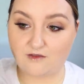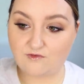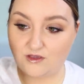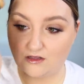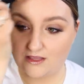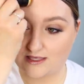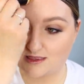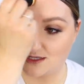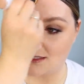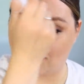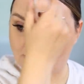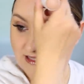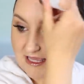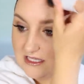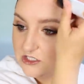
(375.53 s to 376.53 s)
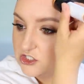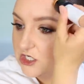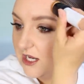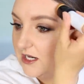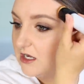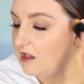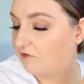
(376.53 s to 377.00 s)
I feel like this light
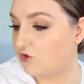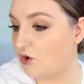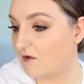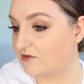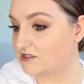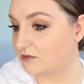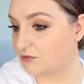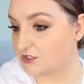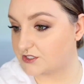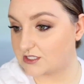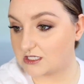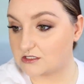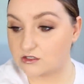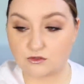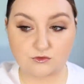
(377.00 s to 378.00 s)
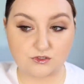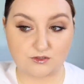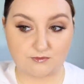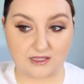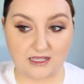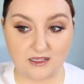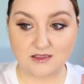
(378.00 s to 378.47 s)
shade, if you have a similar skin tone
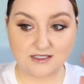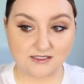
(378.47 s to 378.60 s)
to me,